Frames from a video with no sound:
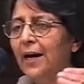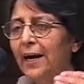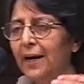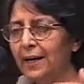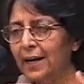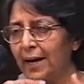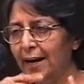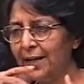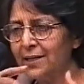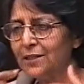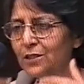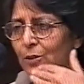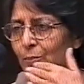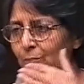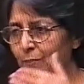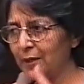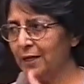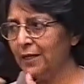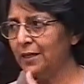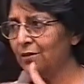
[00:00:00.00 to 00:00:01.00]
And as the
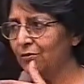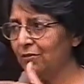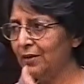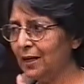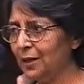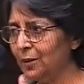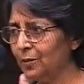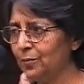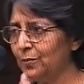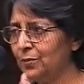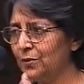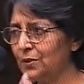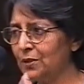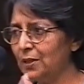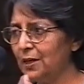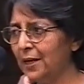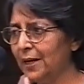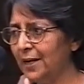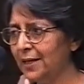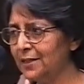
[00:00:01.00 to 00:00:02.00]
play
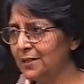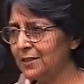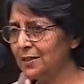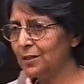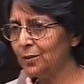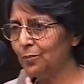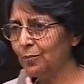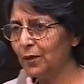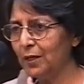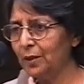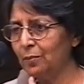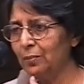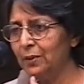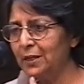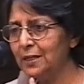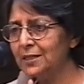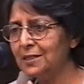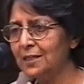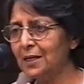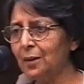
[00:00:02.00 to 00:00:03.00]
develops, as the play
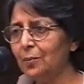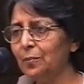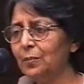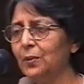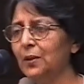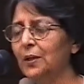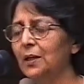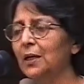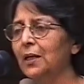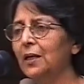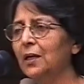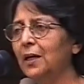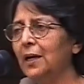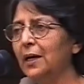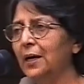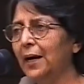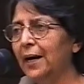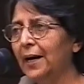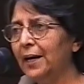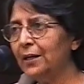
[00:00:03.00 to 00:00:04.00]
builds up,
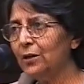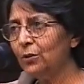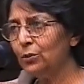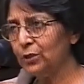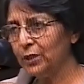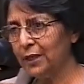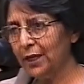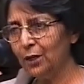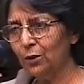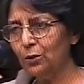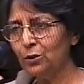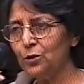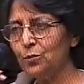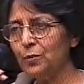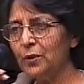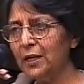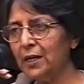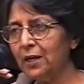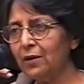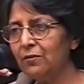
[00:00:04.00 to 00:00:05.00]
and Othello's
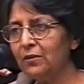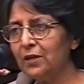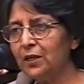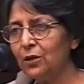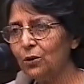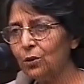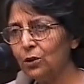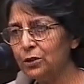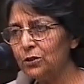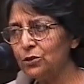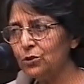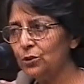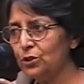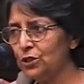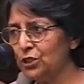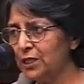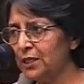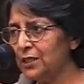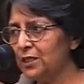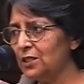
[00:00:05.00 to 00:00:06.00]
behavior also
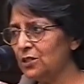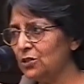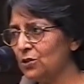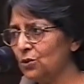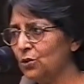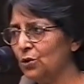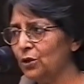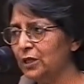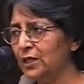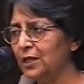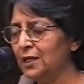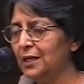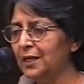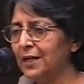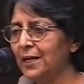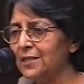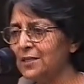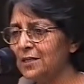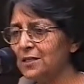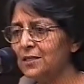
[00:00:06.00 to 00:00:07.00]
changes
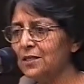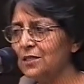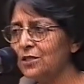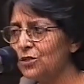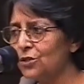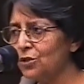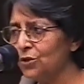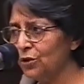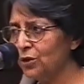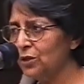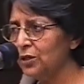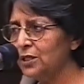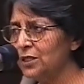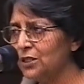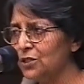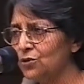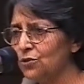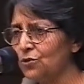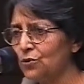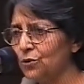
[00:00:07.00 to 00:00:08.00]
accordingly as his
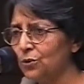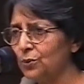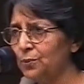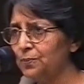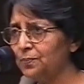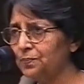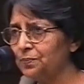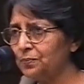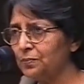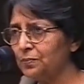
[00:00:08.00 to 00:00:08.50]
insecurities grow,